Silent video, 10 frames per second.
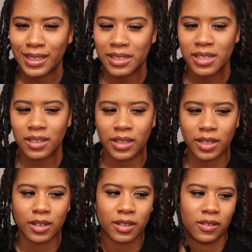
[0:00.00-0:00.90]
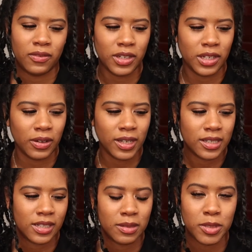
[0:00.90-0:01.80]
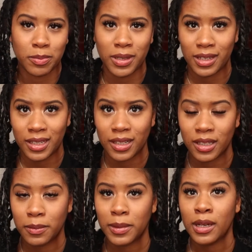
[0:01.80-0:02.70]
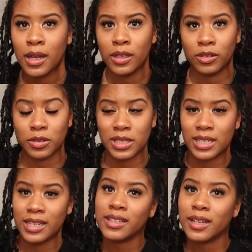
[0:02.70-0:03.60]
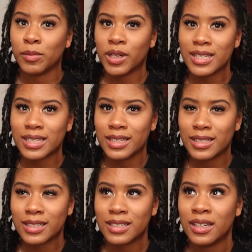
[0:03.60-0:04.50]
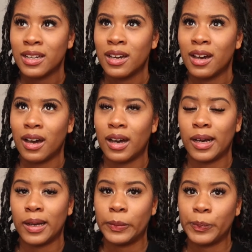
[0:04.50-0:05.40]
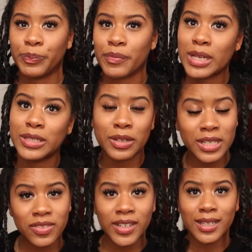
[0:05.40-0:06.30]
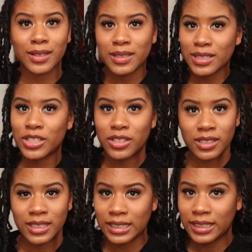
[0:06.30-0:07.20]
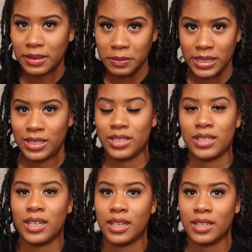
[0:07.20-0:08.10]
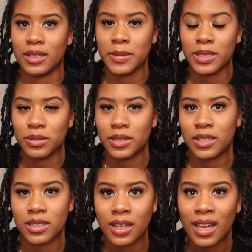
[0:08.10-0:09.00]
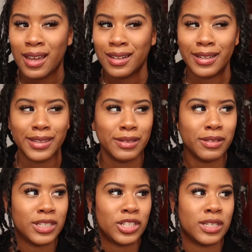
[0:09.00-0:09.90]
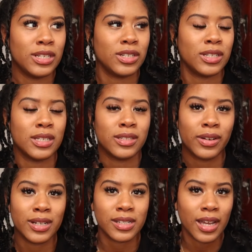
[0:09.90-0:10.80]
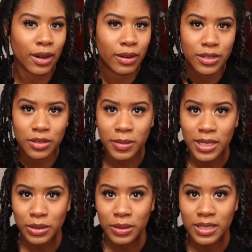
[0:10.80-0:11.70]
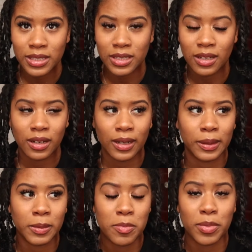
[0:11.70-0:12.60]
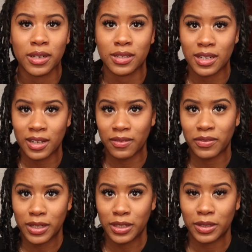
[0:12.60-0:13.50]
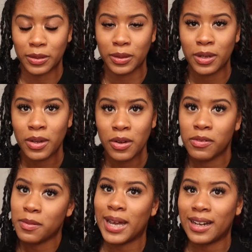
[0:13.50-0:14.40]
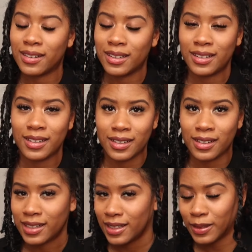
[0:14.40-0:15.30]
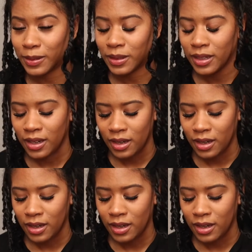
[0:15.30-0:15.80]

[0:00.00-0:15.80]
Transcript: and I think later on in the video I ended up speeding it up through the takedown process. Um, so this video is strictly me just taking down my twists. Nothing really changed as far as how I do my twists um, compared to that video from back then and now.